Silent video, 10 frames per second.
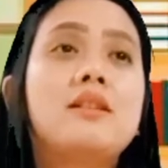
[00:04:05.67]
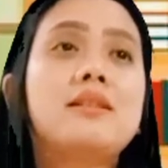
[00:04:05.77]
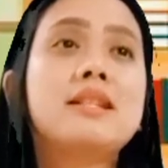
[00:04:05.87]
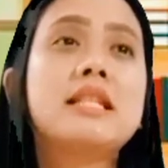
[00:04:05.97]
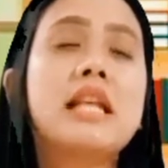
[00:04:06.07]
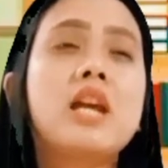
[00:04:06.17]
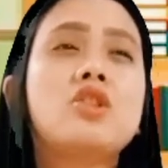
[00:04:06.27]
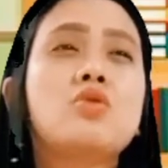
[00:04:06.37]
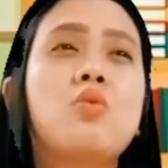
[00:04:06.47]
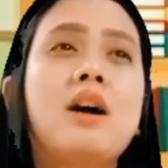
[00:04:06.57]
The
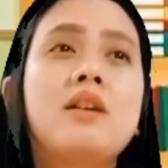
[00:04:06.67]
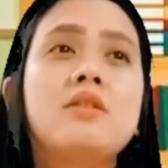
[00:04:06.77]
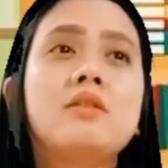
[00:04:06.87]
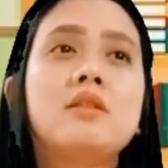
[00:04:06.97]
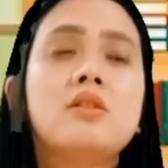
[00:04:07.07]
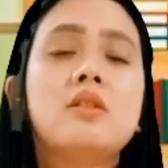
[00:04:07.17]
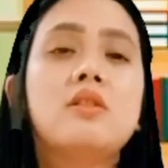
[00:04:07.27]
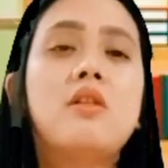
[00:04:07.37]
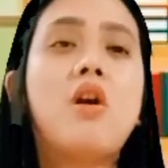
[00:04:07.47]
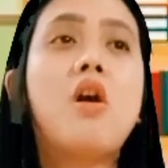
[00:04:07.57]
stage
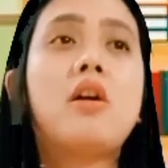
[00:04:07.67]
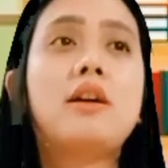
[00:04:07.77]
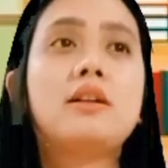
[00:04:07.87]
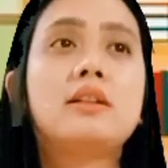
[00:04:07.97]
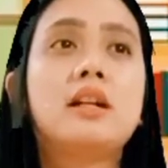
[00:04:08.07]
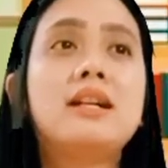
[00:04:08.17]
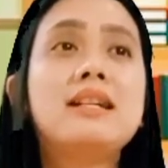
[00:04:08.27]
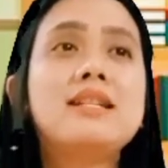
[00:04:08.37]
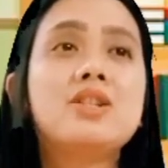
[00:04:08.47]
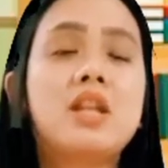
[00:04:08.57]
1 or the
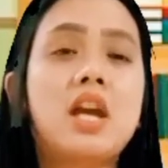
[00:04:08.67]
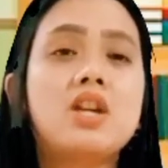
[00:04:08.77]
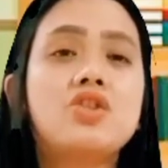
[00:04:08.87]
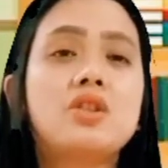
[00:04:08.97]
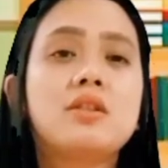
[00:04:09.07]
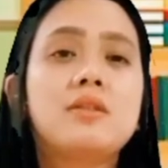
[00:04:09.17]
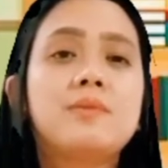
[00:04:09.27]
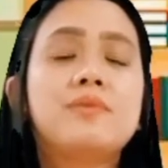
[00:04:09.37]
early stage,